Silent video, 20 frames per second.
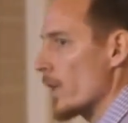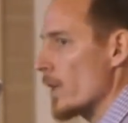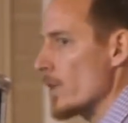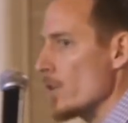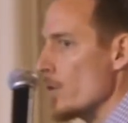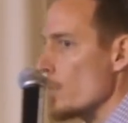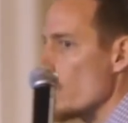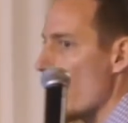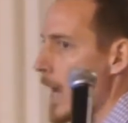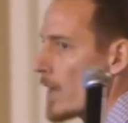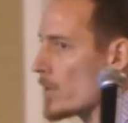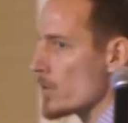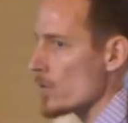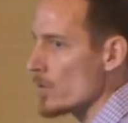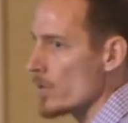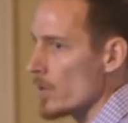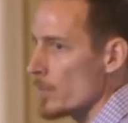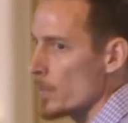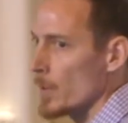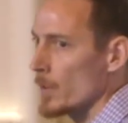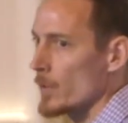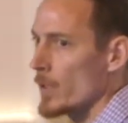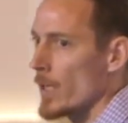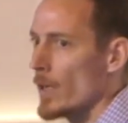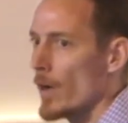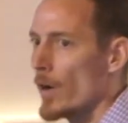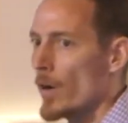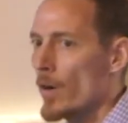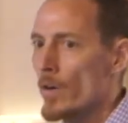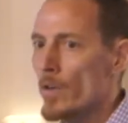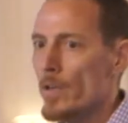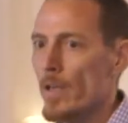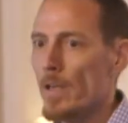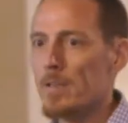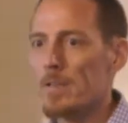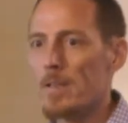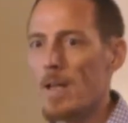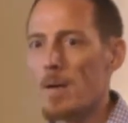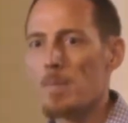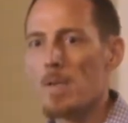and you master the ability to earn
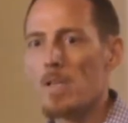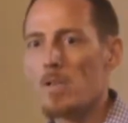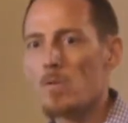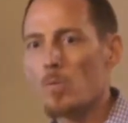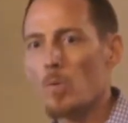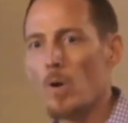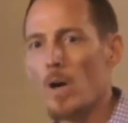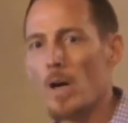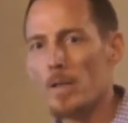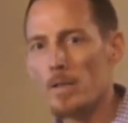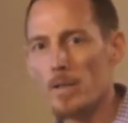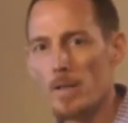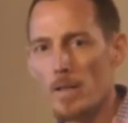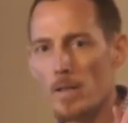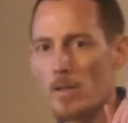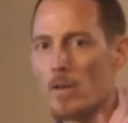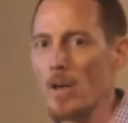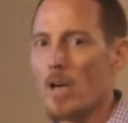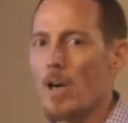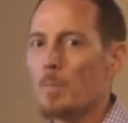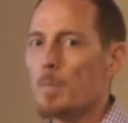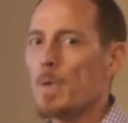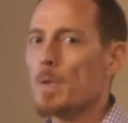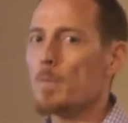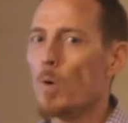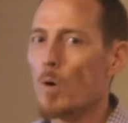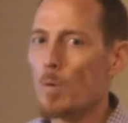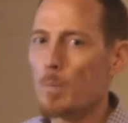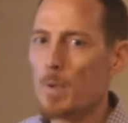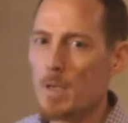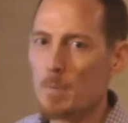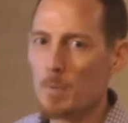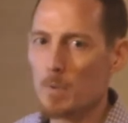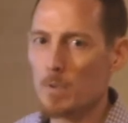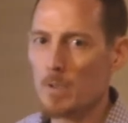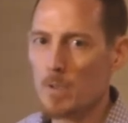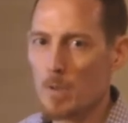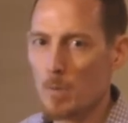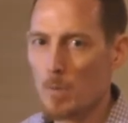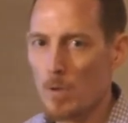it, that means one, that you're helping more
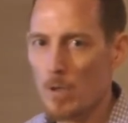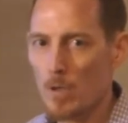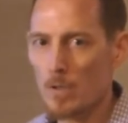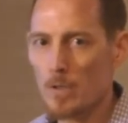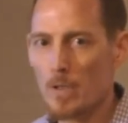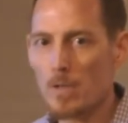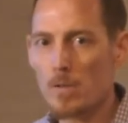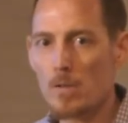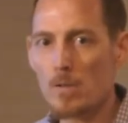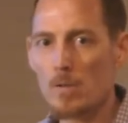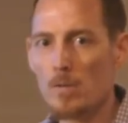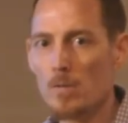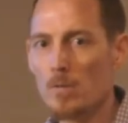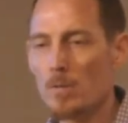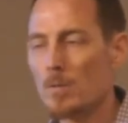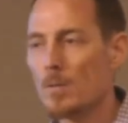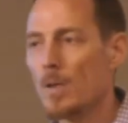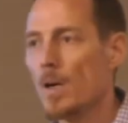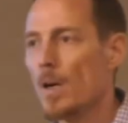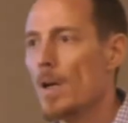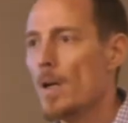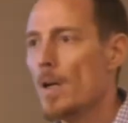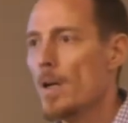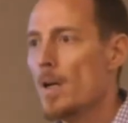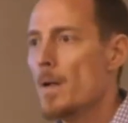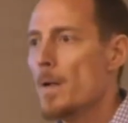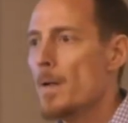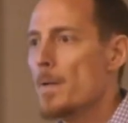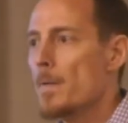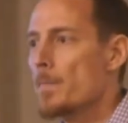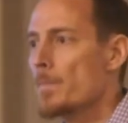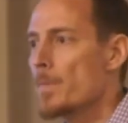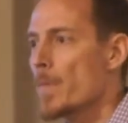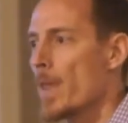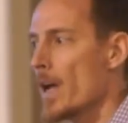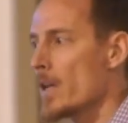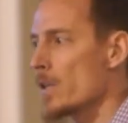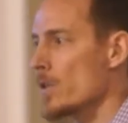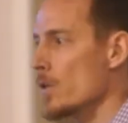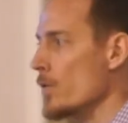people in the world, and two,
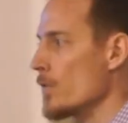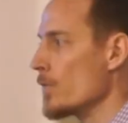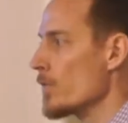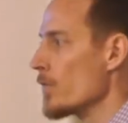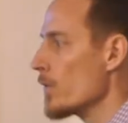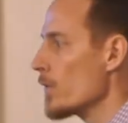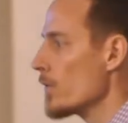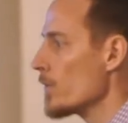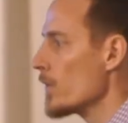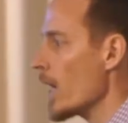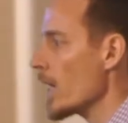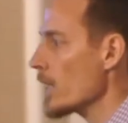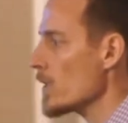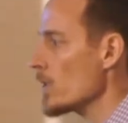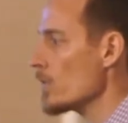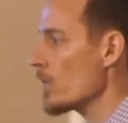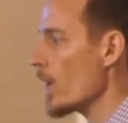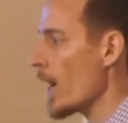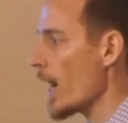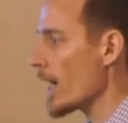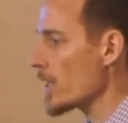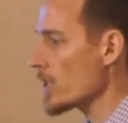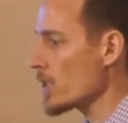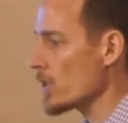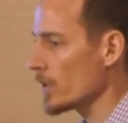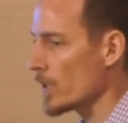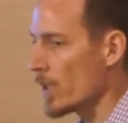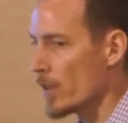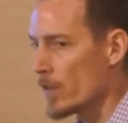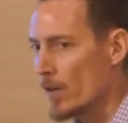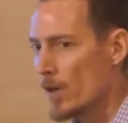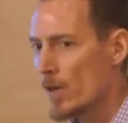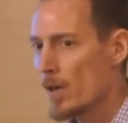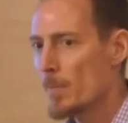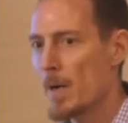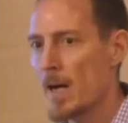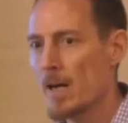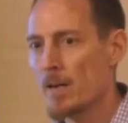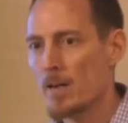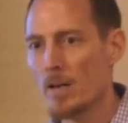that you've actually thought
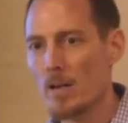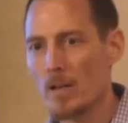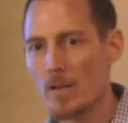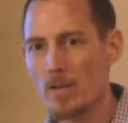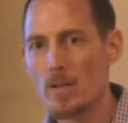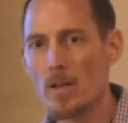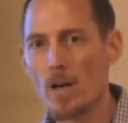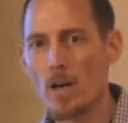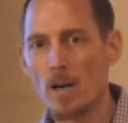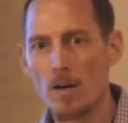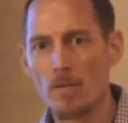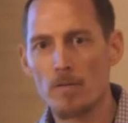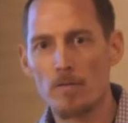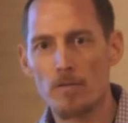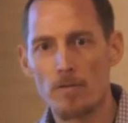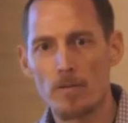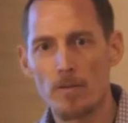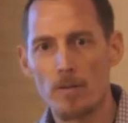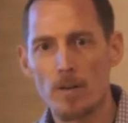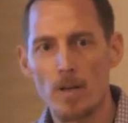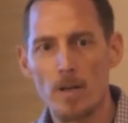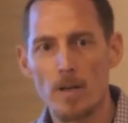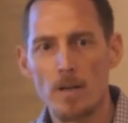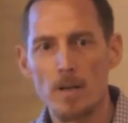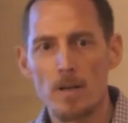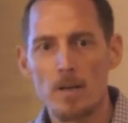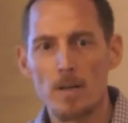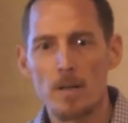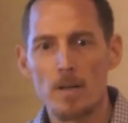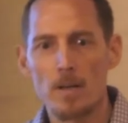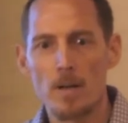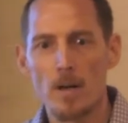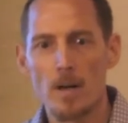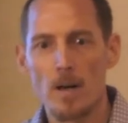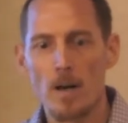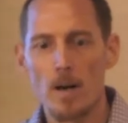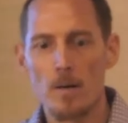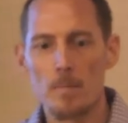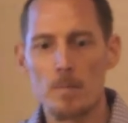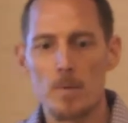about it enough
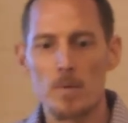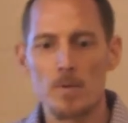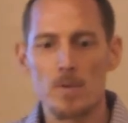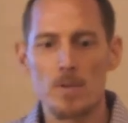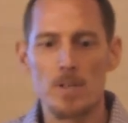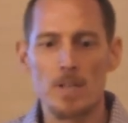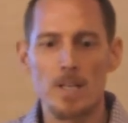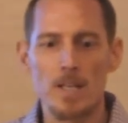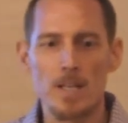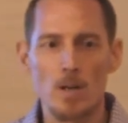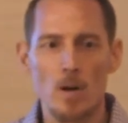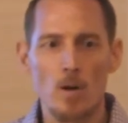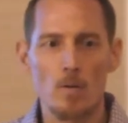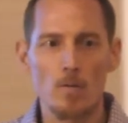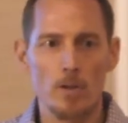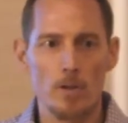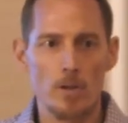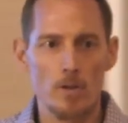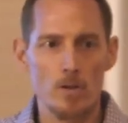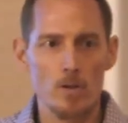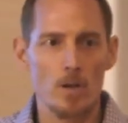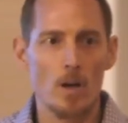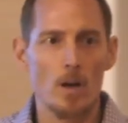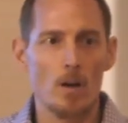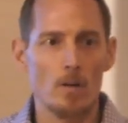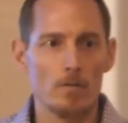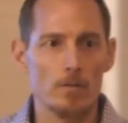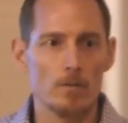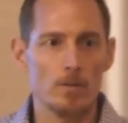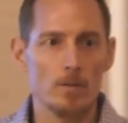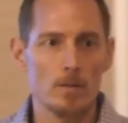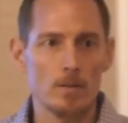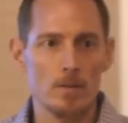to get over yourself.